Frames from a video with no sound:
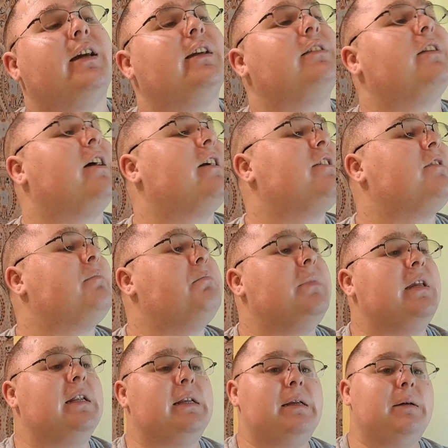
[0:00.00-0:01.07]
It's nice,
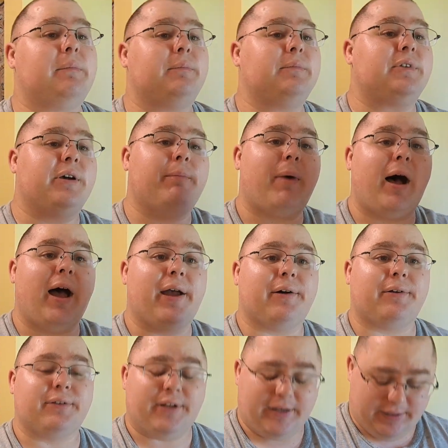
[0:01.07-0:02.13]
medium to
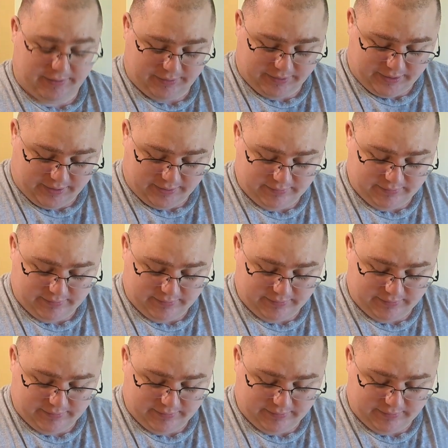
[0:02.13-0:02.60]
mild, and